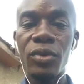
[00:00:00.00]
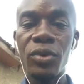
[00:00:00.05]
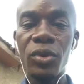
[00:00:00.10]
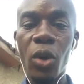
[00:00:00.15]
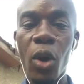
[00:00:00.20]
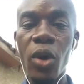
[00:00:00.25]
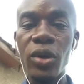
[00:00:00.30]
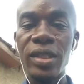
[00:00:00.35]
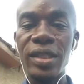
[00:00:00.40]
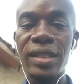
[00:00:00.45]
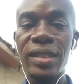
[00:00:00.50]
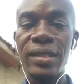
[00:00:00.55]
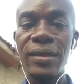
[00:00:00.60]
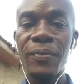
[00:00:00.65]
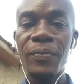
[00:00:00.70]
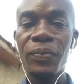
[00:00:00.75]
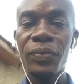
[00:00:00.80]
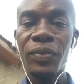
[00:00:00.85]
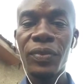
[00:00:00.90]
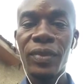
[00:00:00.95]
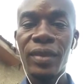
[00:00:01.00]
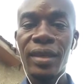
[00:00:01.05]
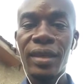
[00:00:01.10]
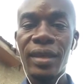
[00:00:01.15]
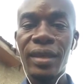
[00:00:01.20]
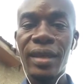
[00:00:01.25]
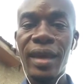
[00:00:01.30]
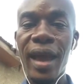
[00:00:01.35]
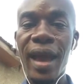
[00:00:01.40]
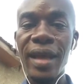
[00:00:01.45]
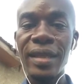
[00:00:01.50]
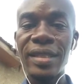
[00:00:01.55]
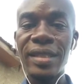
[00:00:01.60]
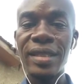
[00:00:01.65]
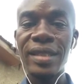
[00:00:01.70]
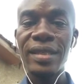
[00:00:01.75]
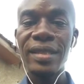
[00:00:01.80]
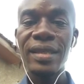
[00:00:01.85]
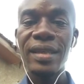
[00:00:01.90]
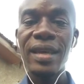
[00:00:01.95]
dogs,
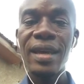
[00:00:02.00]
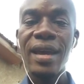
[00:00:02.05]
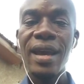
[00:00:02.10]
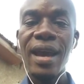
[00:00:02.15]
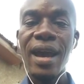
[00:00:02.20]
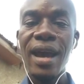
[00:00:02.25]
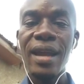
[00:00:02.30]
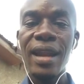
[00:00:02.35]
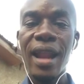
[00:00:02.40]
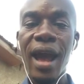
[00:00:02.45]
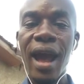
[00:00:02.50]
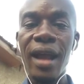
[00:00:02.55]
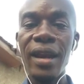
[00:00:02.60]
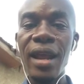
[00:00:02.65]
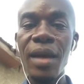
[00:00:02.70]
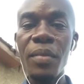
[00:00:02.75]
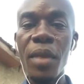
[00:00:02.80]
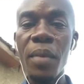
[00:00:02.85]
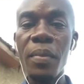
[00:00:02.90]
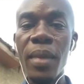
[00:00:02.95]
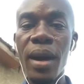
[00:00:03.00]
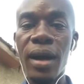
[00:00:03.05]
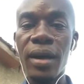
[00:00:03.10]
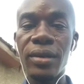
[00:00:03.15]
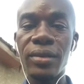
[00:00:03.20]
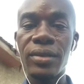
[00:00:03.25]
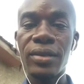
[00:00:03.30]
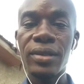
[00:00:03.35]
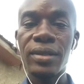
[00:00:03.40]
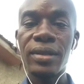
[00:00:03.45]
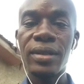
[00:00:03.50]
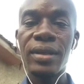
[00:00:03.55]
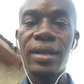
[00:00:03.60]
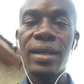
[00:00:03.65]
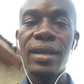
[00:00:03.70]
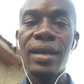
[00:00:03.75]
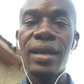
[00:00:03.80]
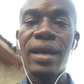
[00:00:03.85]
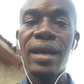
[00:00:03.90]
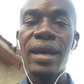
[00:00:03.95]
cats, and other mammals
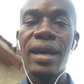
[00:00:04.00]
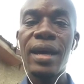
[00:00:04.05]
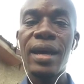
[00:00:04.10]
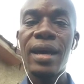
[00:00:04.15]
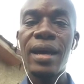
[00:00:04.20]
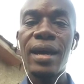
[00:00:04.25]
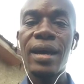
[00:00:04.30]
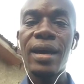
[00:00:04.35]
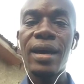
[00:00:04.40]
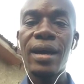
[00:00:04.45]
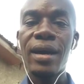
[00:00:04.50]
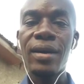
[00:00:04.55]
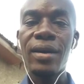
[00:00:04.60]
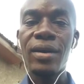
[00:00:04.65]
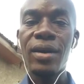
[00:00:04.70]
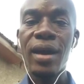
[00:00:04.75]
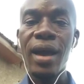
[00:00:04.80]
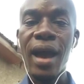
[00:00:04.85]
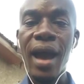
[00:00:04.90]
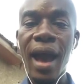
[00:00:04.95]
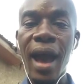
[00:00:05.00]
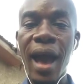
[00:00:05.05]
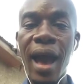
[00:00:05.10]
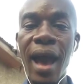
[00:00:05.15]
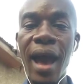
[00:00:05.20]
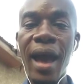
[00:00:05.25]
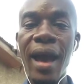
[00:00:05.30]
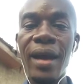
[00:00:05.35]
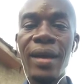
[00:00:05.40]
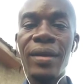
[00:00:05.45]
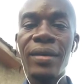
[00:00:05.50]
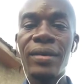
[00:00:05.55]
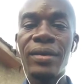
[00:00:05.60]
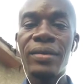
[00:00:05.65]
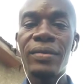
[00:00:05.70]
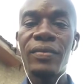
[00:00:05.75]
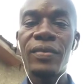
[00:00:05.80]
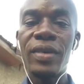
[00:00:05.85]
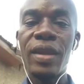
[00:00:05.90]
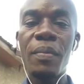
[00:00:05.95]
are
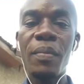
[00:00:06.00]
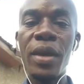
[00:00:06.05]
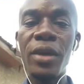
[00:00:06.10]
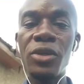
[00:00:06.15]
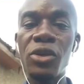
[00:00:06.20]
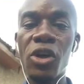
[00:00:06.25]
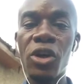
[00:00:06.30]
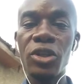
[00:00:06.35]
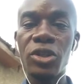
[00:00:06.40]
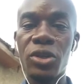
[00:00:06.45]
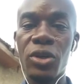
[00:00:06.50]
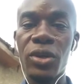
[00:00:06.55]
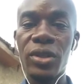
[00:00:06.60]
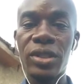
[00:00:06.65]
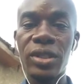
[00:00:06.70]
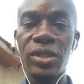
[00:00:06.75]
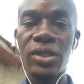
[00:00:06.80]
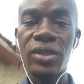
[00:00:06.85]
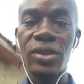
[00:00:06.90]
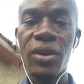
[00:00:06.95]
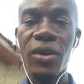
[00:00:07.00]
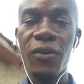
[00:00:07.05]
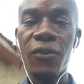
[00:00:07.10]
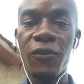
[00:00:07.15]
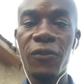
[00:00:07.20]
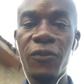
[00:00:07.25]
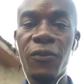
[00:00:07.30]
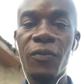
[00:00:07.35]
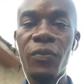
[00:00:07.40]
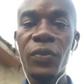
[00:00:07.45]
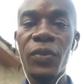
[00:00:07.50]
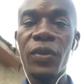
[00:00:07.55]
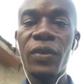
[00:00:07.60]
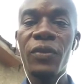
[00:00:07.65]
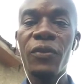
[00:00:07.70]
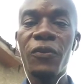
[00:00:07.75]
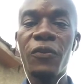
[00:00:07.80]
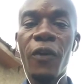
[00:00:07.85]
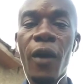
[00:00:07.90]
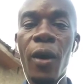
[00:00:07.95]
the major sources of
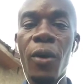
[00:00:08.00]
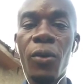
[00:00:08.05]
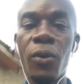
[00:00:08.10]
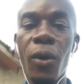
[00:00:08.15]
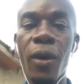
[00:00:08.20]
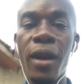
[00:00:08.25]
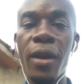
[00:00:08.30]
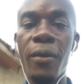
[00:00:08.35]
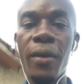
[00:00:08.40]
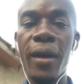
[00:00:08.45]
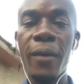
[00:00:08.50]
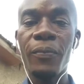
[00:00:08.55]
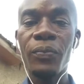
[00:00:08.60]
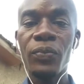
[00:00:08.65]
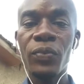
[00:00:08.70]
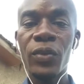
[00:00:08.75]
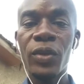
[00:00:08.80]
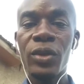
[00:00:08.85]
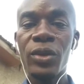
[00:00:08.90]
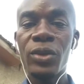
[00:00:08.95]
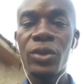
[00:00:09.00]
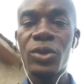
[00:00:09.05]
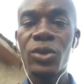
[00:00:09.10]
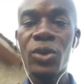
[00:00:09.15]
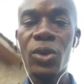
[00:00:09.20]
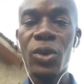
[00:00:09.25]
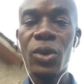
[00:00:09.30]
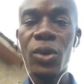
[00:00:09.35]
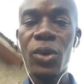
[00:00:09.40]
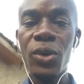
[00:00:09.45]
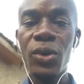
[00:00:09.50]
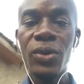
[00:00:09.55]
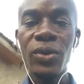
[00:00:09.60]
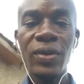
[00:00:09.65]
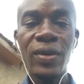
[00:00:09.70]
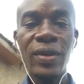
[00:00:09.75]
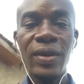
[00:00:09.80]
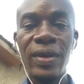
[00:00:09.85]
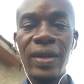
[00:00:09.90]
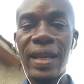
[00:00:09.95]
fowl cholera. So
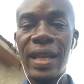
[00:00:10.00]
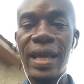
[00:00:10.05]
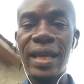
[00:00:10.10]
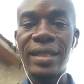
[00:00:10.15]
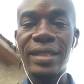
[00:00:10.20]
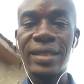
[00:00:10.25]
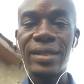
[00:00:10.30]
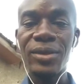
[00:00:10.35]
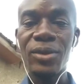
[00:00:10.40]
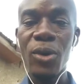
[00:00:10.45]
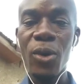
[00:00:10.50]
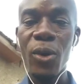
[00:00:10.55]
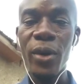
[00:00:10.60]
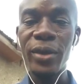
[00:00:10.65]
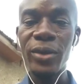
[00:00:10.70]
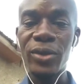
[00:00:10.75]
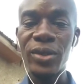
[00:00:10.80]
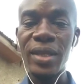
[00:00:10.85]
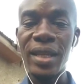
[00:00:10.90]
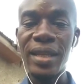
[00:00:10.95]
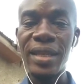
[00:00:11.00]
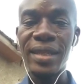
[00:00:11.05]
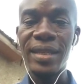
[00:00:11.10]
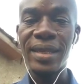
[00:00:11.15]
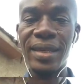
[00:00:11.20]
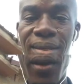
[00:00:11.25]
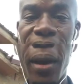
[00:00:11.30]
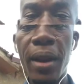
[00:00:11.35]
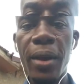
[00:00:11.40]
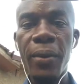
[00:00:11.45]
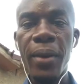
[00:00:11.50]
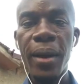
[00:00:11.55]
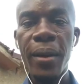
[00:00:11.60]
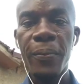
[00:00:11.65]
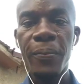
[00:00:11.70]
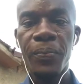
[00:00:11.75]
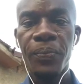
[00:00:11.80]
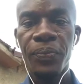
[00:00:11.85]
let's go into the details. Cholera.